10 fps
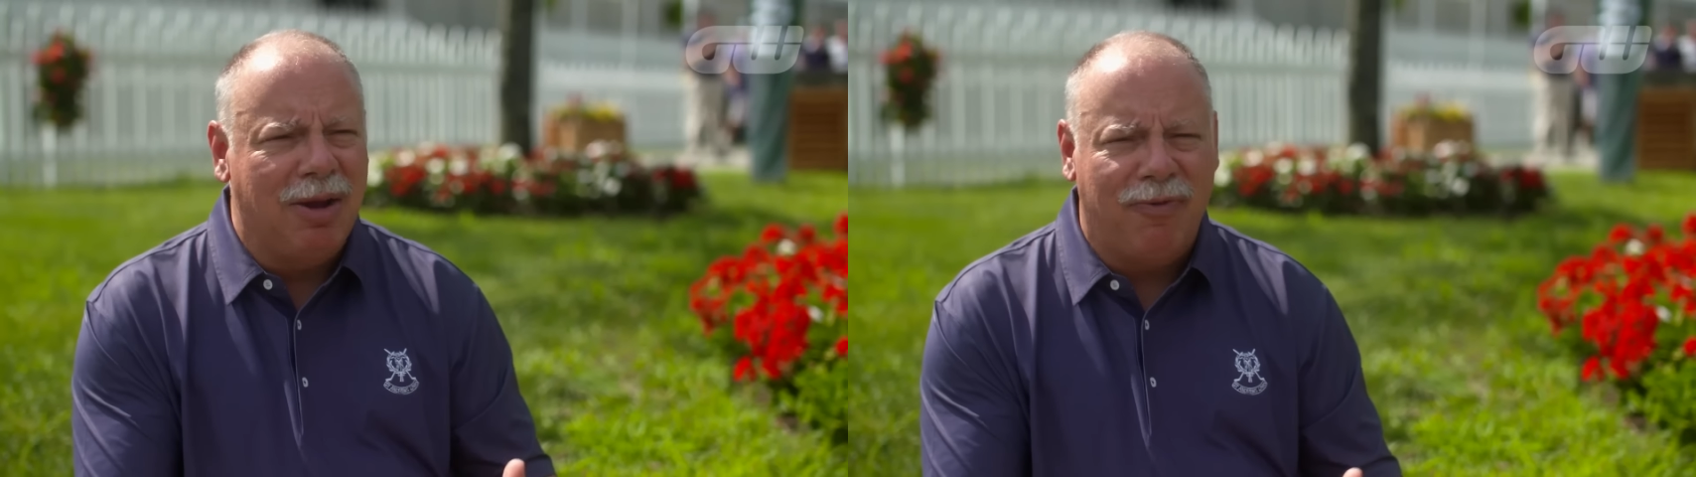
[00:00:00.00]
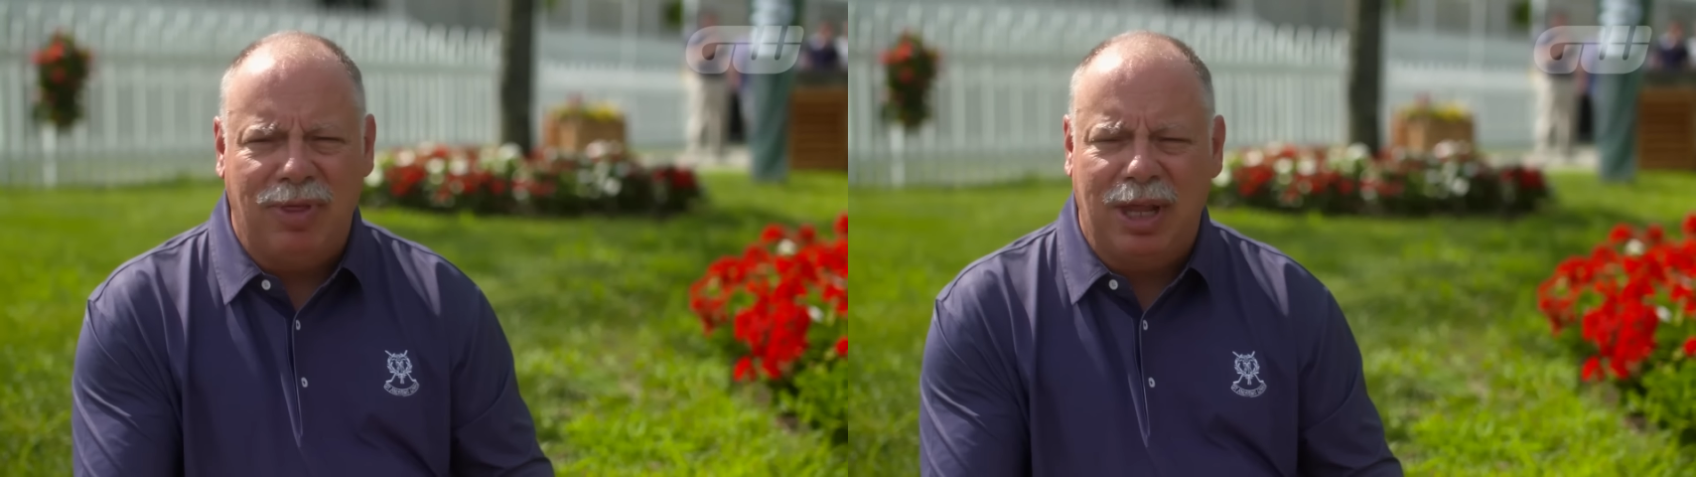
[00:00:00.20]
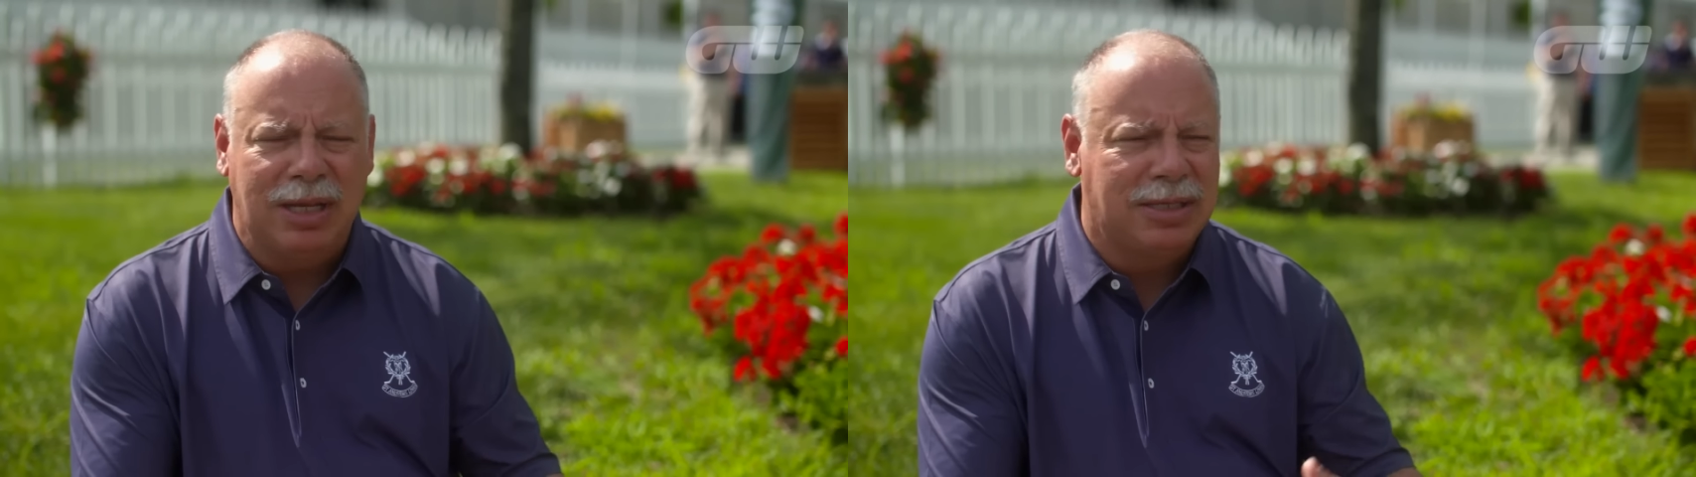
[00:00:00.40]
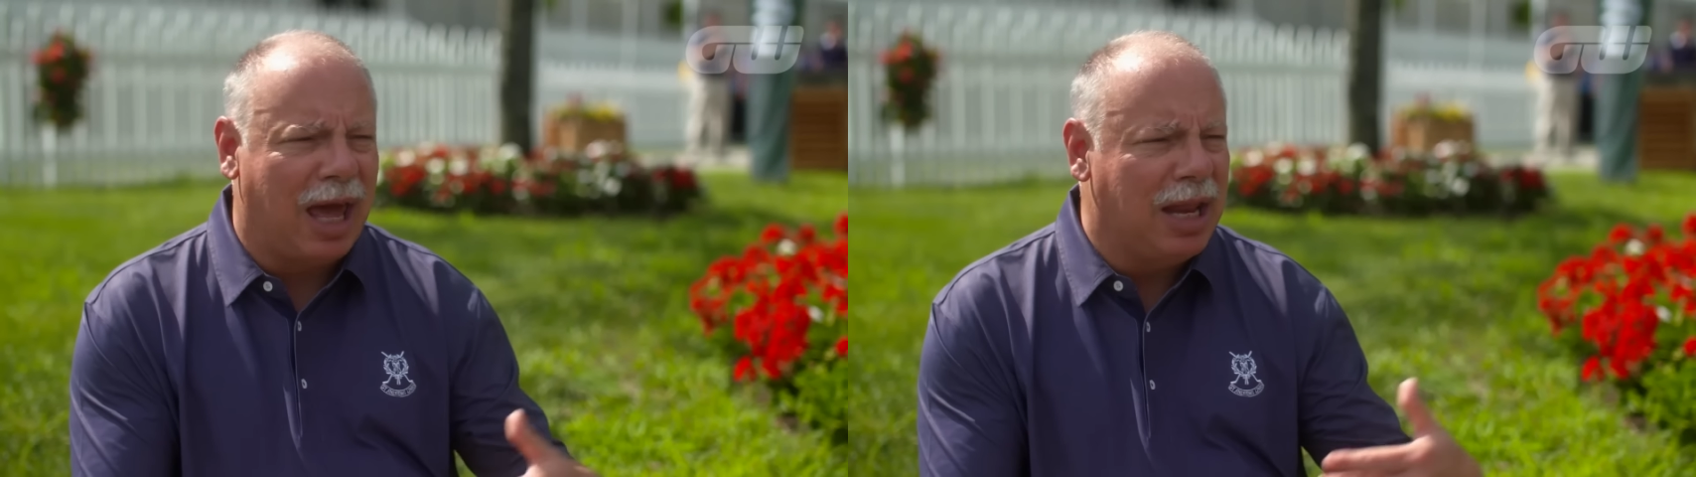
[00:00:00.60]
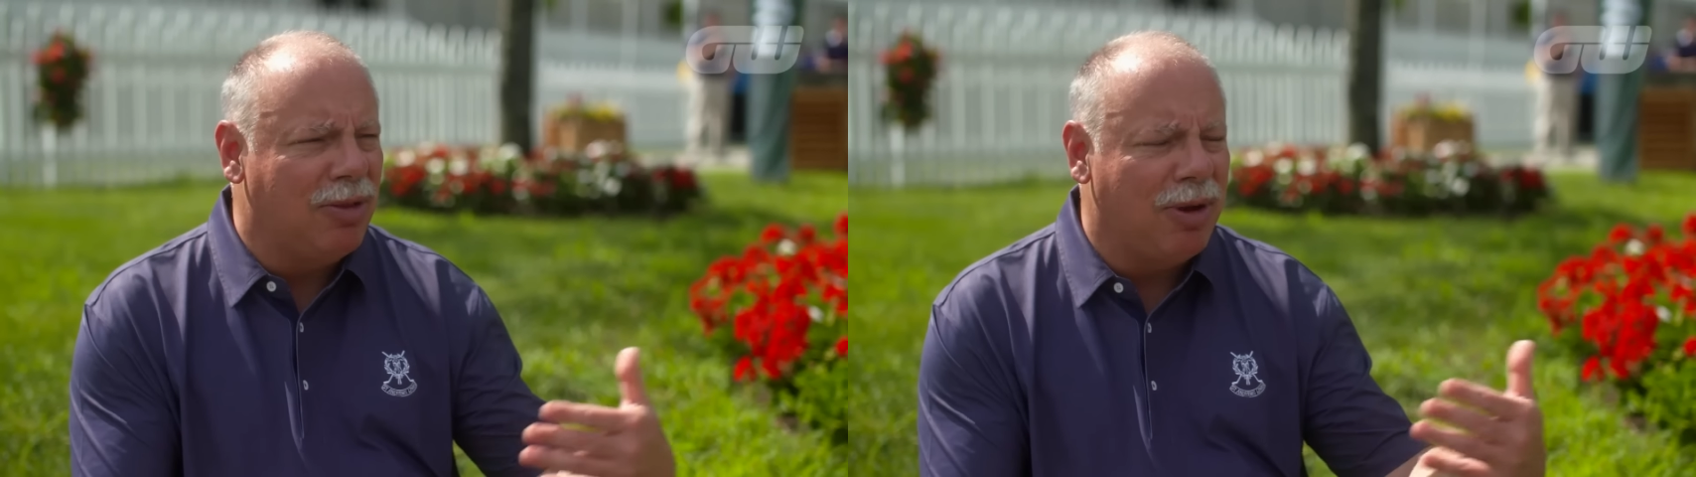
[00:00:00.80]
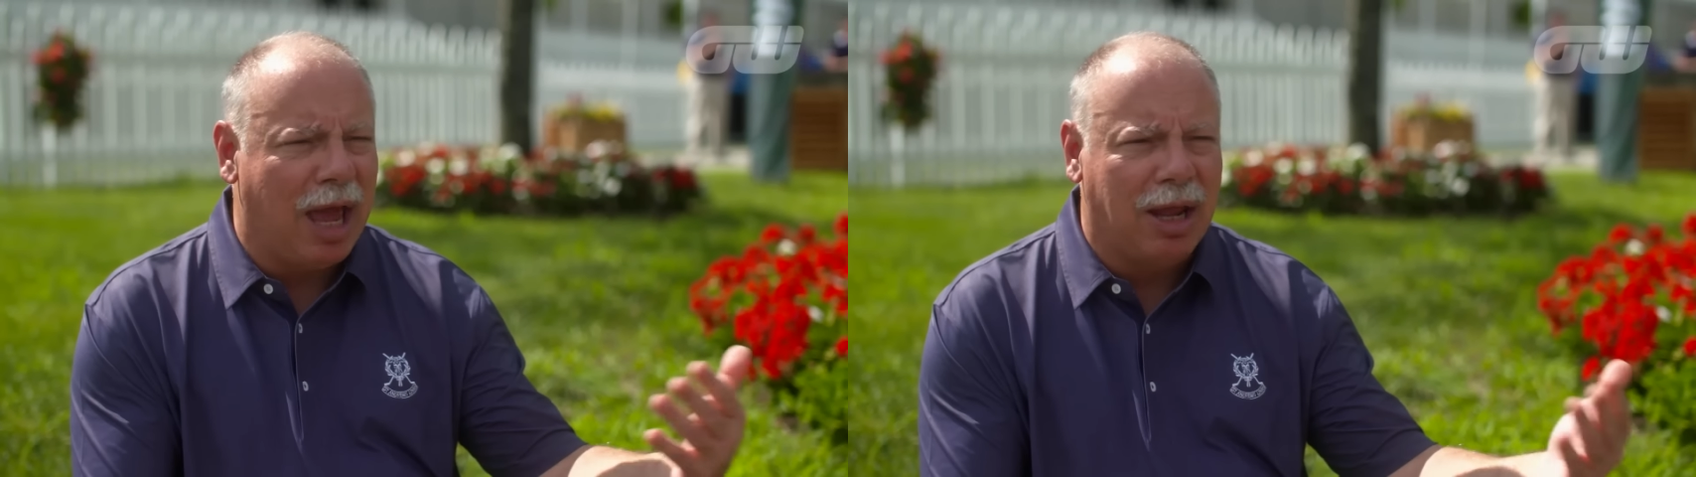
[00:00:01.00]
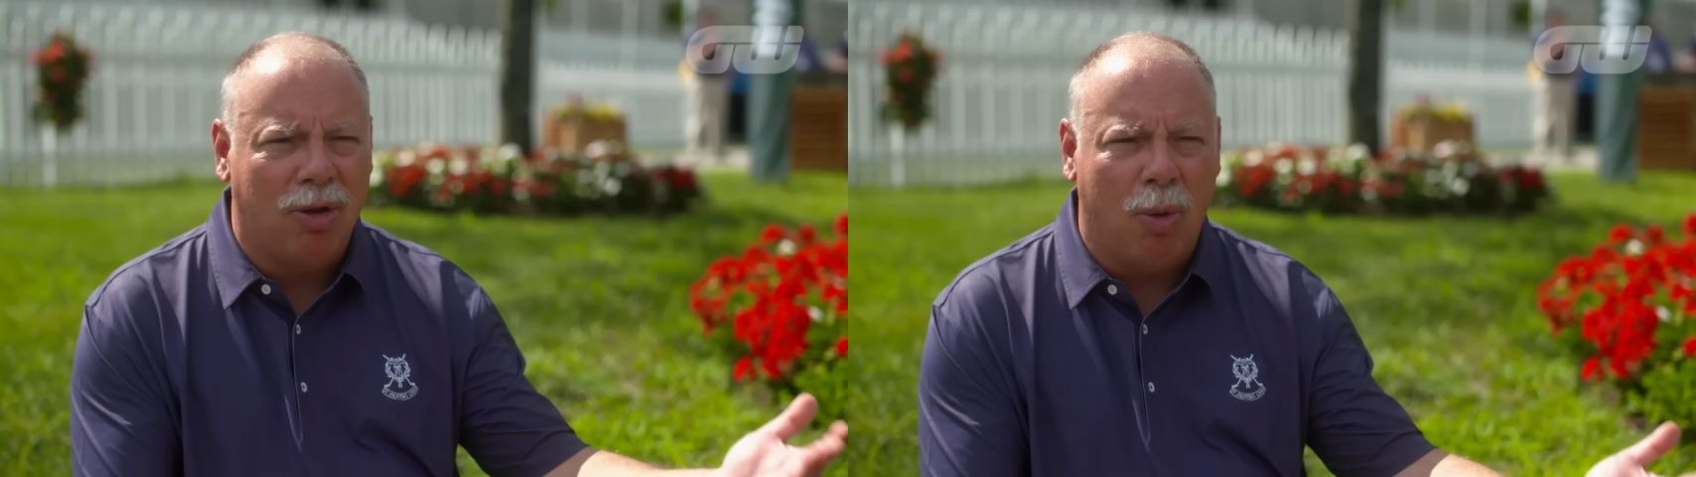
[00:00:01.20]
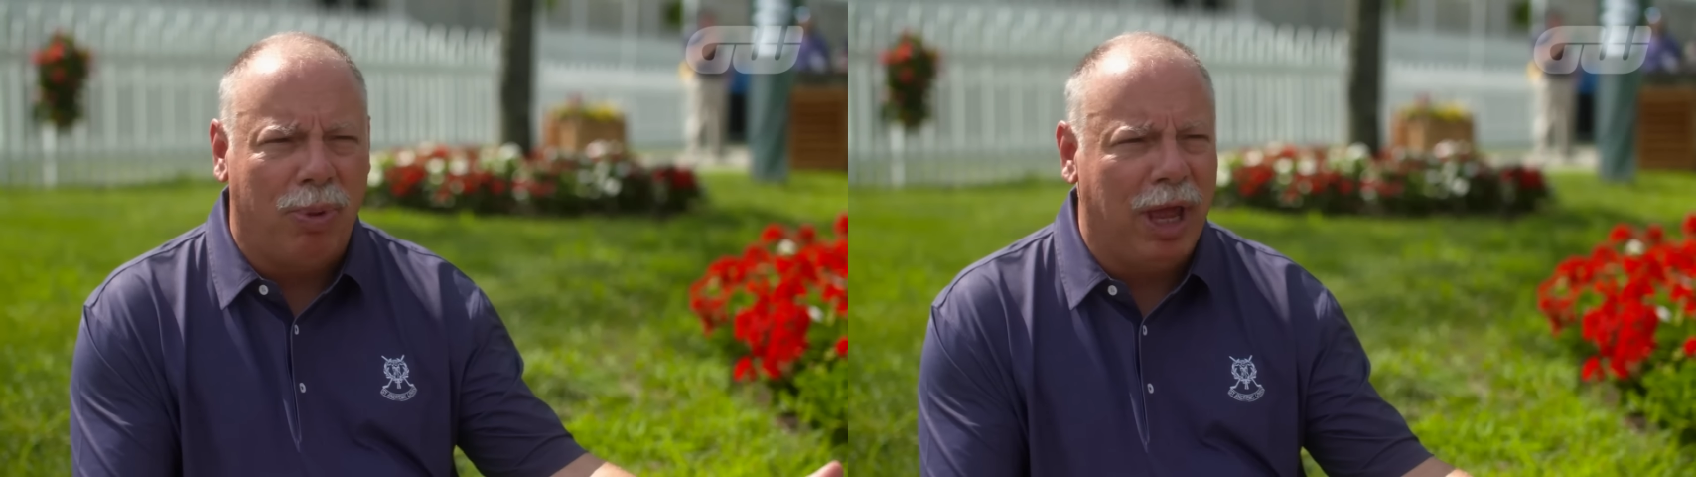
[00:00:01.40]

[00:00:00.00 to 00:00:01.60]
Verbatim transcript: different than deciding they're not going to go